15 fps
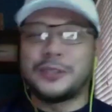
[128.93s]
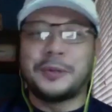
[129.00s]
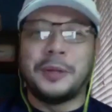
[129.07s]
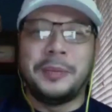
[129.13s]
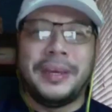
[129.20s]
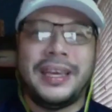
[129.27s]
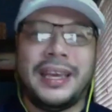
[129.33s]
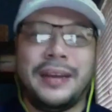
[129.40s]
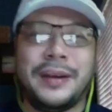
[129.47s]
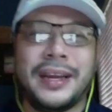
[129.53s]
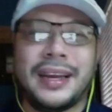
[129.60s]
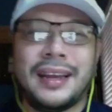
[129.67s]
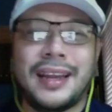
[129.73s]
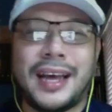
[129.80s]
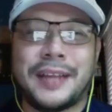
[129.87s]
we'll be
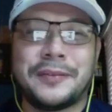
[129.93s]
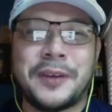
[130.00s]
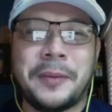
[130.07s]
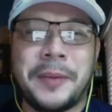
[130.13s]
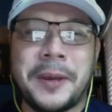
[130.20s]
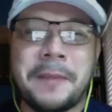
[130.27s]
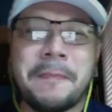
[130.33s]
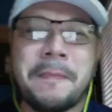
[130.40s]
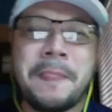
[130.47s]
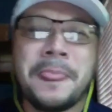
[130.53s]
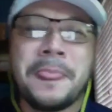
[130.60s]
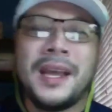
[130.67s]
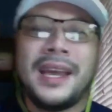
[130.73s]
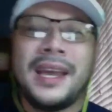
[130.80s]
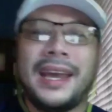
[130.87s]
hearing a lot from him.
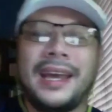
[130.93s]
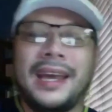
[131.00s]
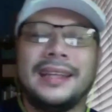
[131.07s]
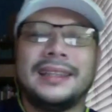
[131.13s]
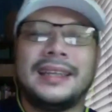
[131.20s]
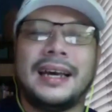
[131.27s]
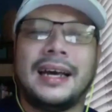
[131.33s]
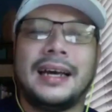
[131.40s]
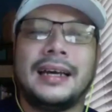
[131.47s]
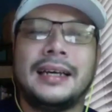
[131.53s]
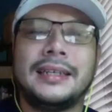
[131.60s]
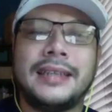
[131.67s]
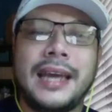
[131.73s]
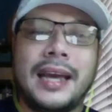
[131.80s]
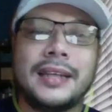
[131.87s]
And
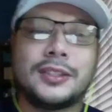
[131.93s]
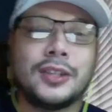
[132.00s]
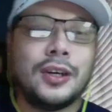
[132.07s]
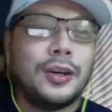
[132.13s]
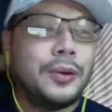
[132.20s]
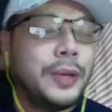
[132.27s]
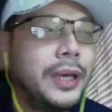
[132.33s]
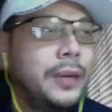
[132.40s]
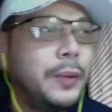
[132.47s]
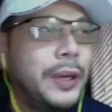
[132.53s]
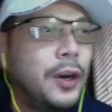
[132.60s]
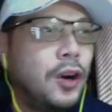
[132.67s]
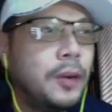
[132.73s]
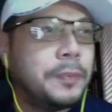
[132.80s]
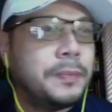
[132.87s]
so we
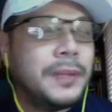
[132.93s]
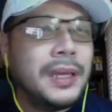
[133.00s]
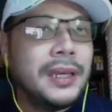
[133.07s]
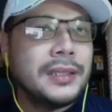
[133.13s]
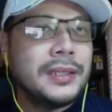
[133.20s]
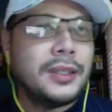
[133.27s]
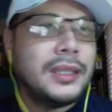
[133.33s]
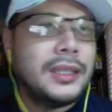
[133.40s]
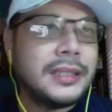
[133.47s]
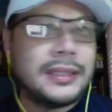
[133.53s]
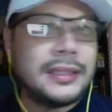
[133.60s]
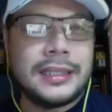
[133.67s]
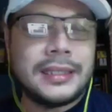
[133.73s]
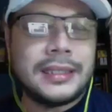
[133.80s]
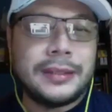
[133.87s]
hope. So this
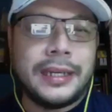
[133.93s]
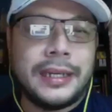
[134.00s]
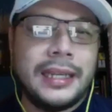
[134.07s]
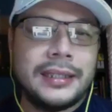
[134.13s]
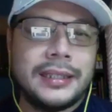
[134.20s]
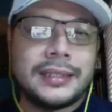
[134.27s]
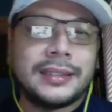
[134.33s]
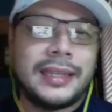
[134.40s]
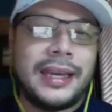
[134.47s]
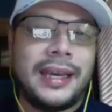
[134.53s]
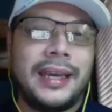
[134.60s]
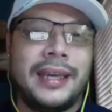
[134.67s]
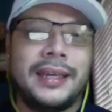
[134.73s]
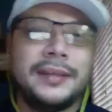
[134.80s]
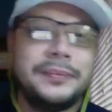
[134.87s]
is really just
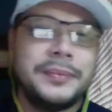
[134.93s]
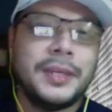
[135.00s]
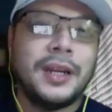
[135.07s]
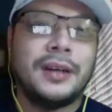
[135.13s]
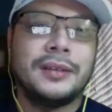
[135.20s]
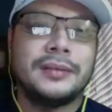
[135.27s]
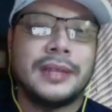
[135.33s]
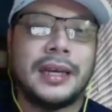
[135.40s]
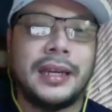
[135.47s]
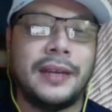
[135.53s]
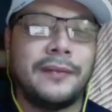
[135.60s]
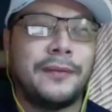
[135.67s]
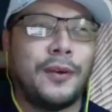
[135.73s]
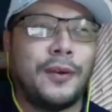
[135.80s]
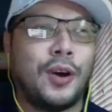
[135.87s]
a an
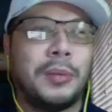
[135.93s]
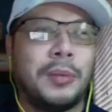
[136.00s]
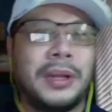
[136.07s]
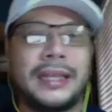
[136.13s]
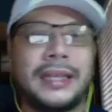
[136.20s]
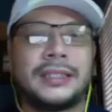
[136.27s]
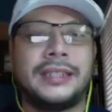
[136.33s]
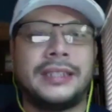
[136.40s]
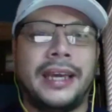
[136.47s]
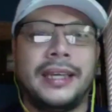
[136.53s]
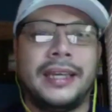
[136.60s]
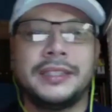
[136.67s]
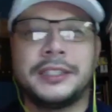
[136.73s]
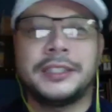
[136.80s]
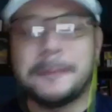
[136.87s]
informal
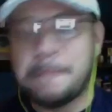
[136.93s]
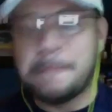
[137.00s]
exchange,